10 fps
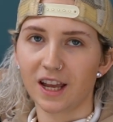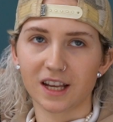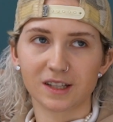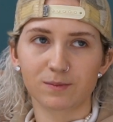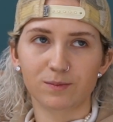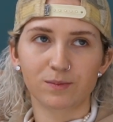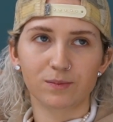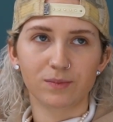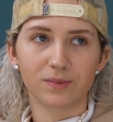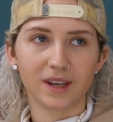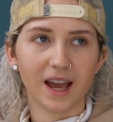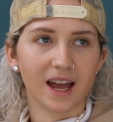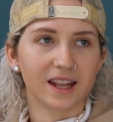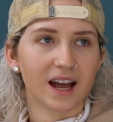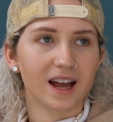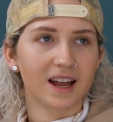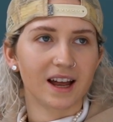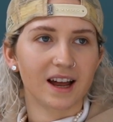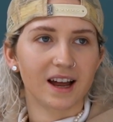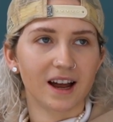is, that
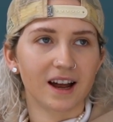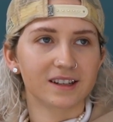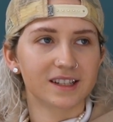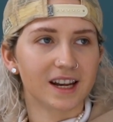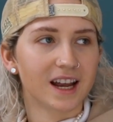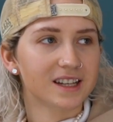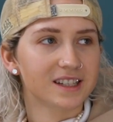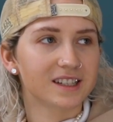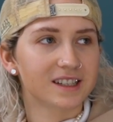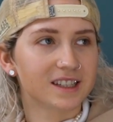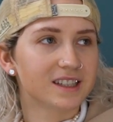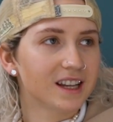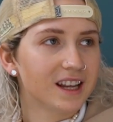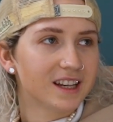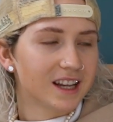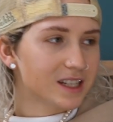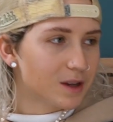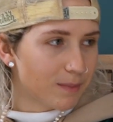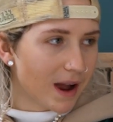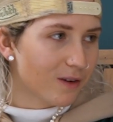I'd say that's the
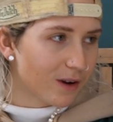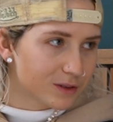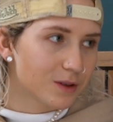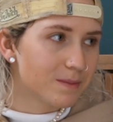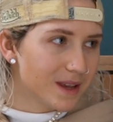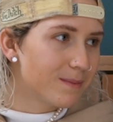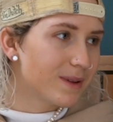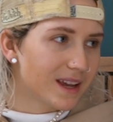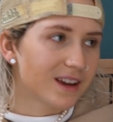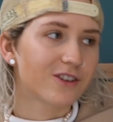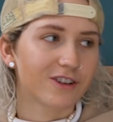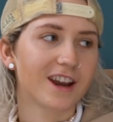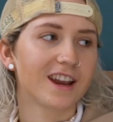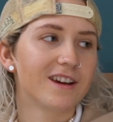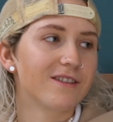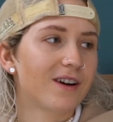background to me being creative.